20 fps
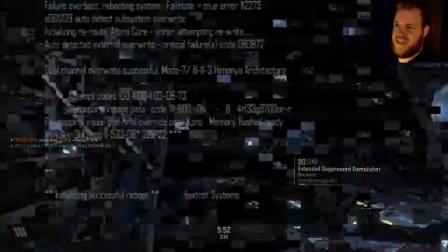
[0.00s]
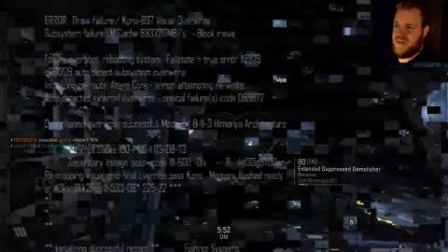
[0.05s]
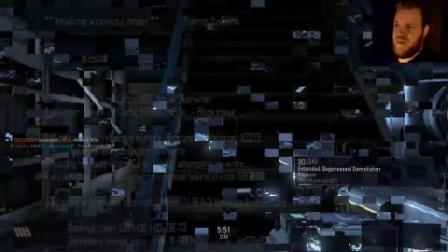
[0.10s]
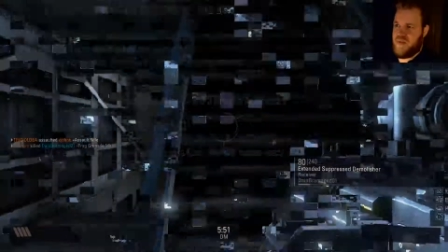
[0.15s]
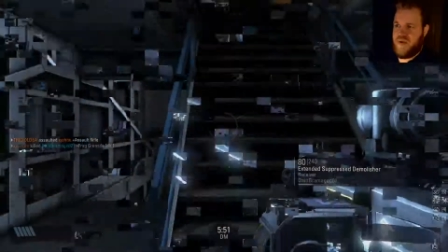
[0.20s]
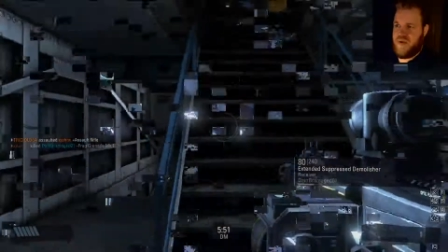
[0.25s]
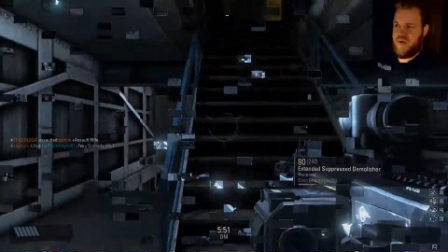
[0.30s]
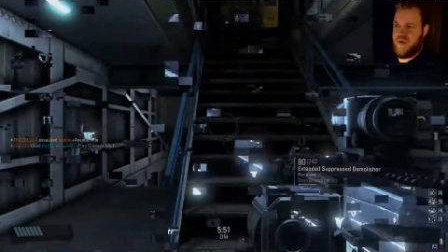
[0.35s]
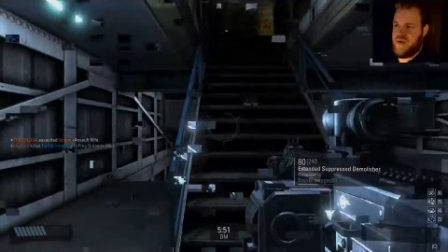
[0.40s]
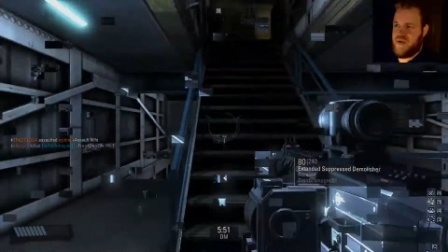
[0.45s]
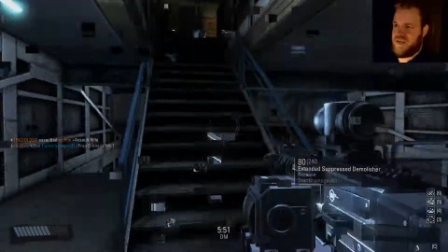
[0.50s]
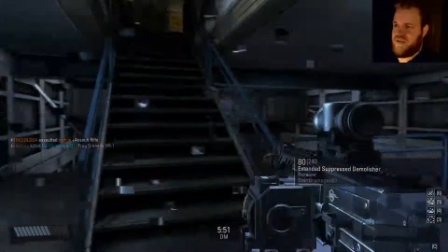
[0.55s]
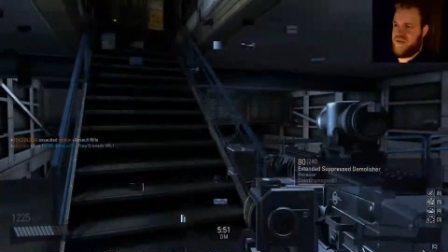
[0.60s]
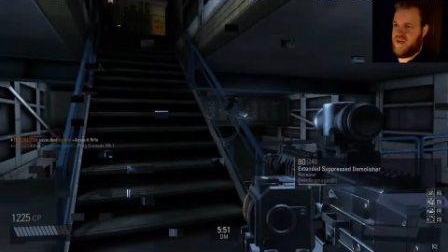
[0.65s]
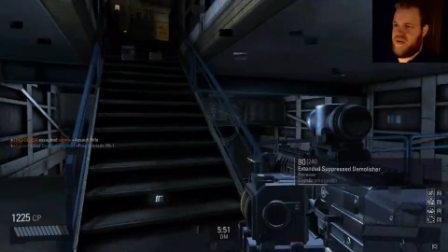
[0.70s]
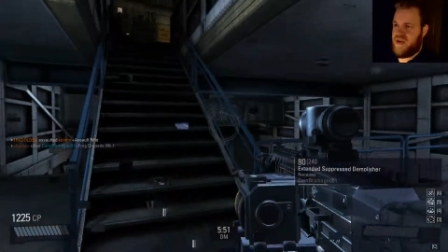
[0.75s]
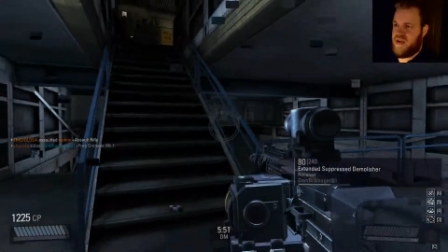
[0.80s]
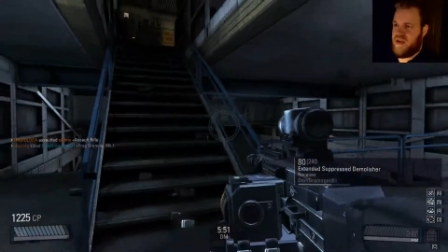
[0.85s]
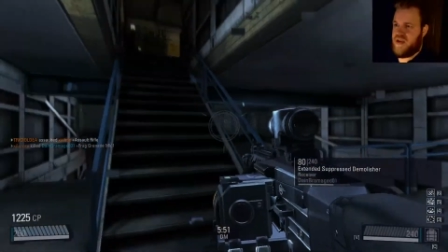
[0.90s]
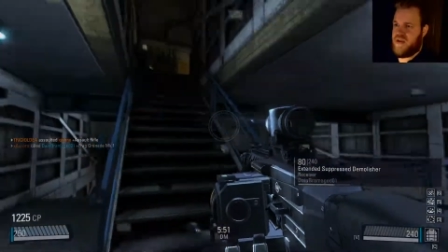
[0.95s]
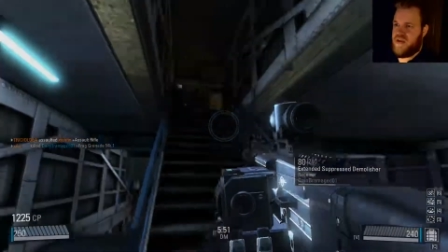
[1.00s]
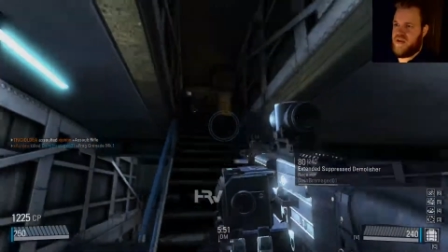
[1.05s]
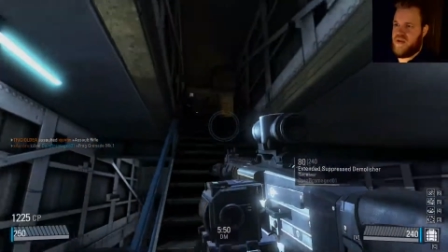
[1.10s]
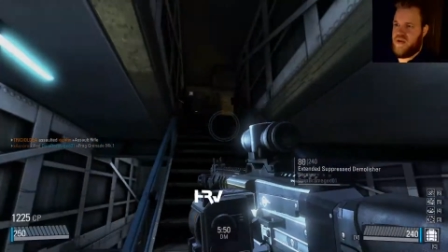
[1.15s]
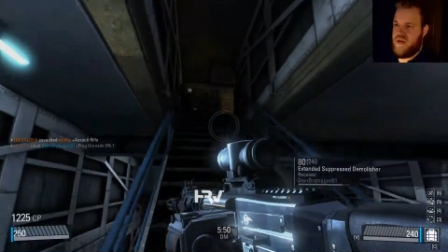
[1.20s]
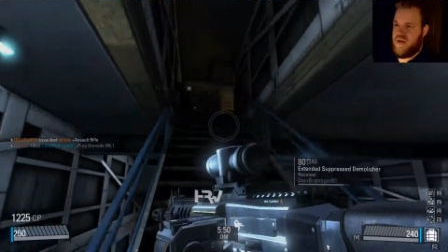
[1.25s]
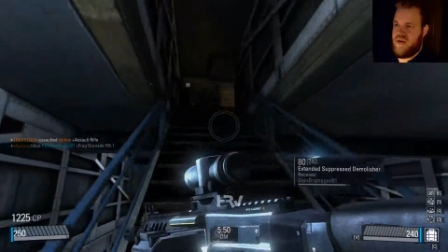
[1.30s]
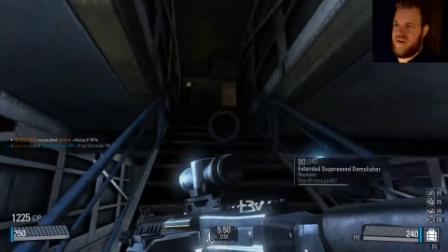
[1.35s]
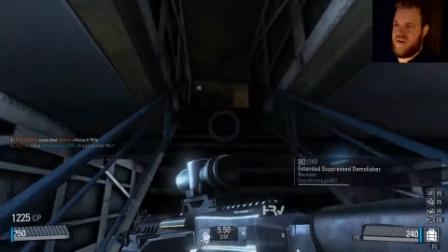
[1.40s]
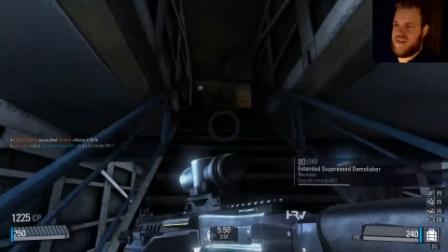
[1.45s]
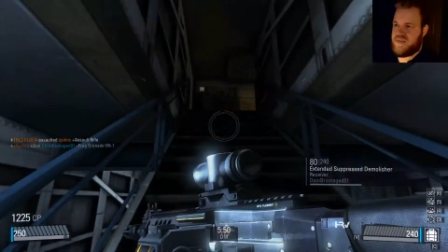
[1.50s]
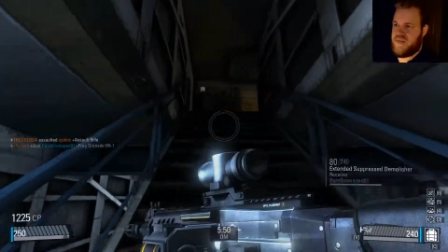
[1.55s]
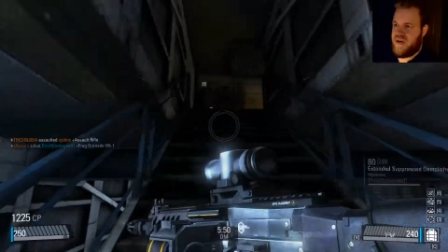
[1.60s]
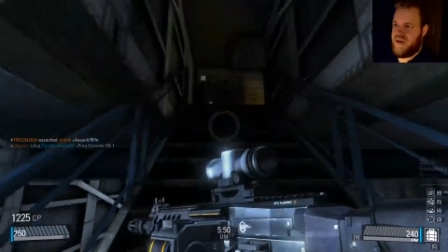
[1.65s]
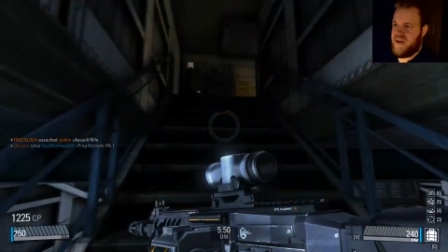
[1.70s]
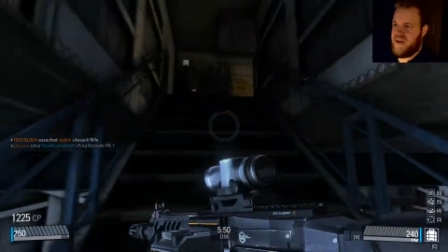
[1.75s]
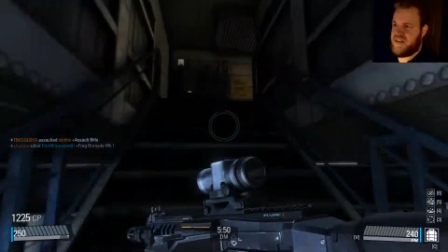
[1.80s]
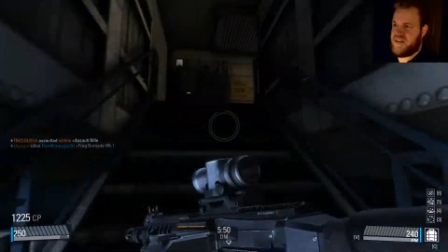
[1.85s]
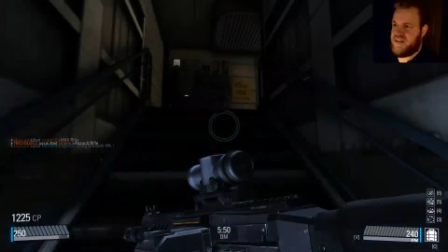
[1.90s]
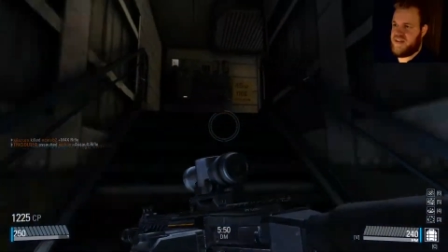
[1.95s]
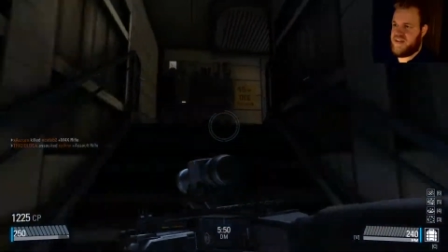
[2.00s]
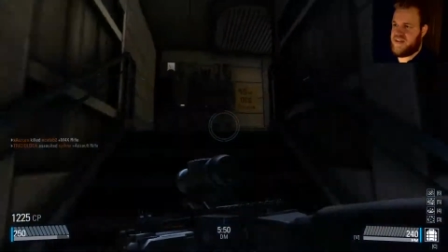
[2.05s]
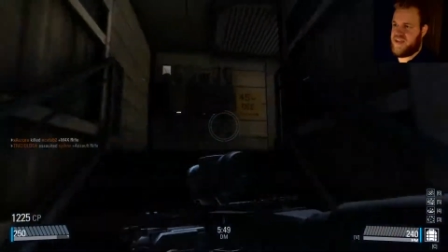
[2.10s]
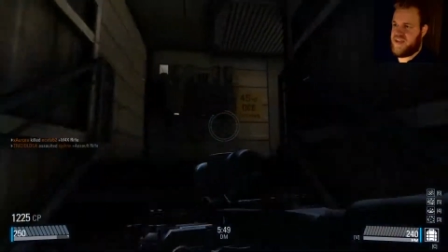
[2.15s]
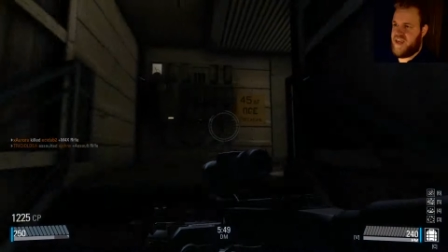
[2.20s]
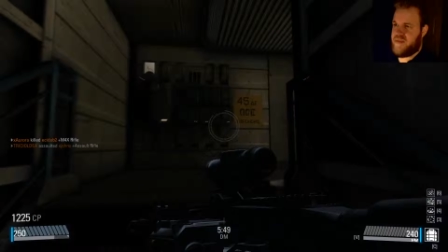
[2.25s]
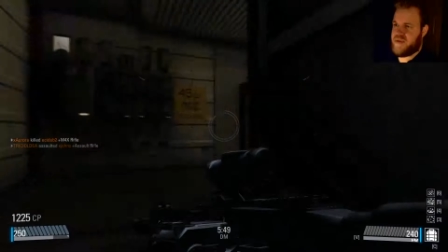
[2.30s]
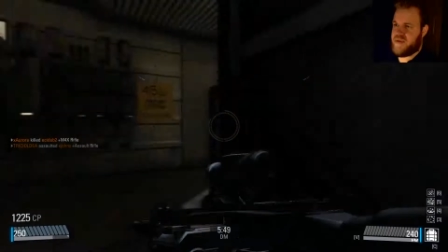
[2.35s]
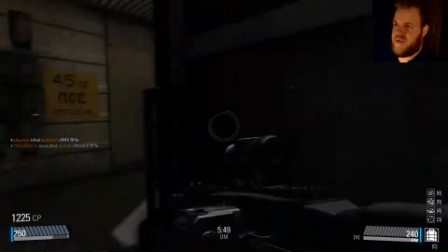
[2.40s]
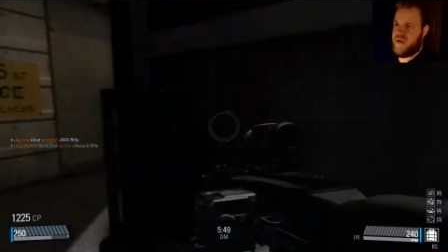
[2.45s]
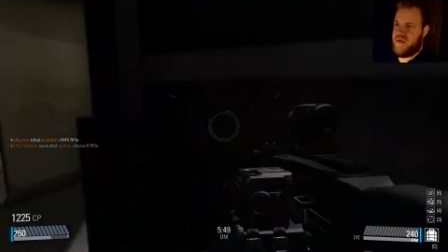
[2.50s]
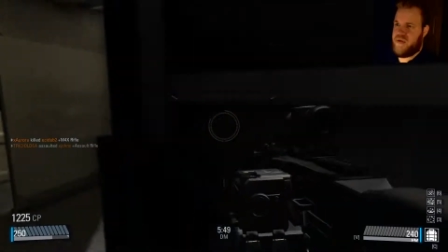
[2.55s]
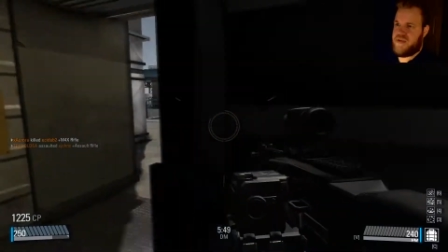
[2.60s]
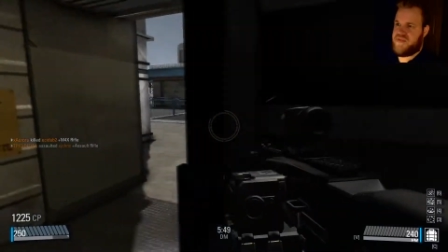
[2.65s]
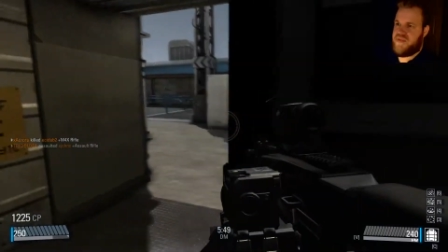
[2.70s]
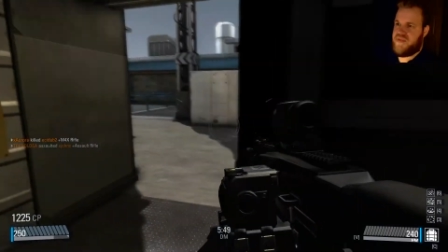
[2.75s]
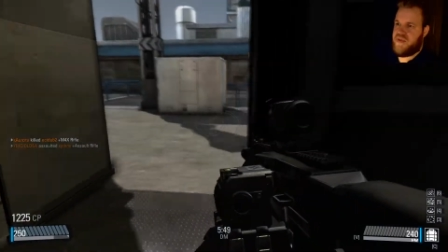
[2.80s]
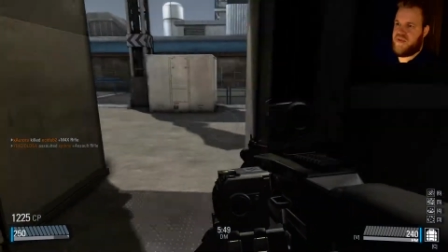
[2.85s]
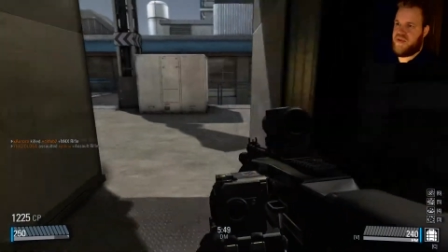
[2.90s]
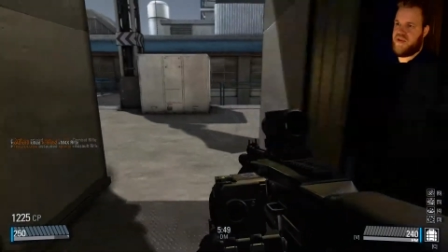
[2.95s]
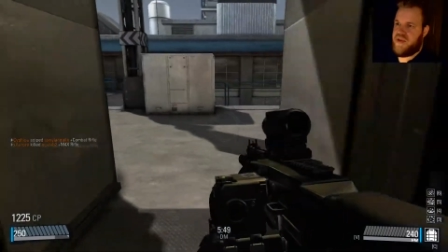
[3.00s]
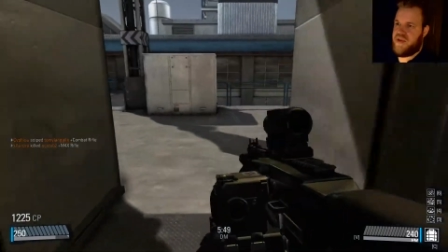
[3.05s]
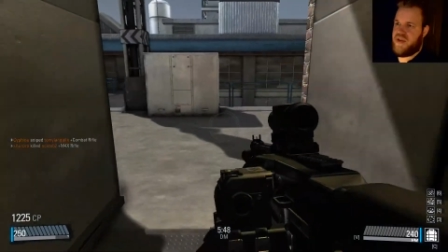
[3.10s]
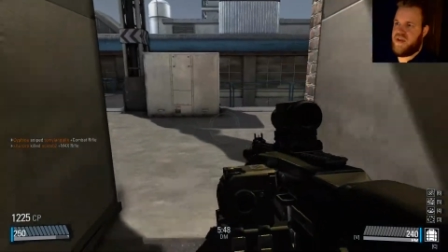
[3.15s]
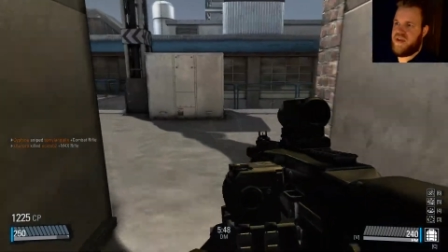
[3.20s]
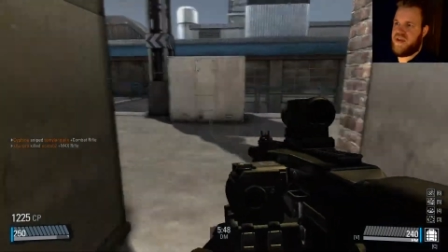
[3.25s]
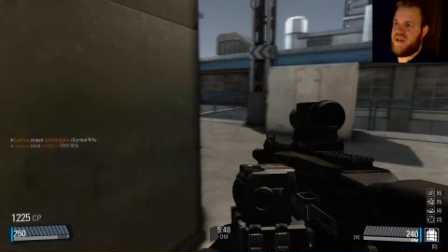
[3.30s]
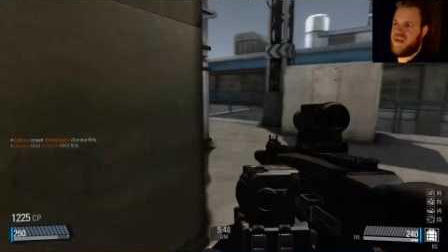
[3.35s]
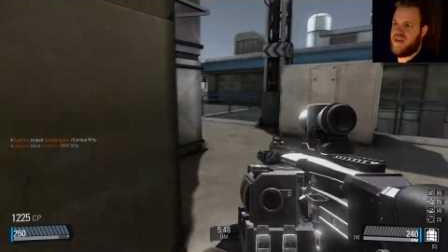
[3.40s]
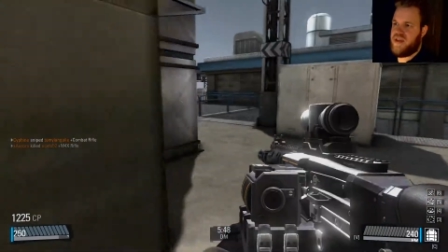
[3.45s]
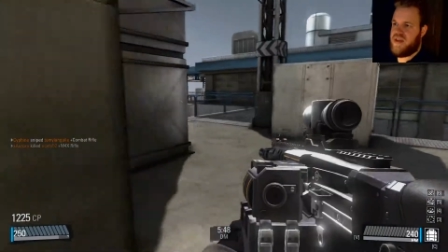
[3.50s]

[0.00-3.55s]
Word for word: someone who is very good and experienced at this game, so I always feel good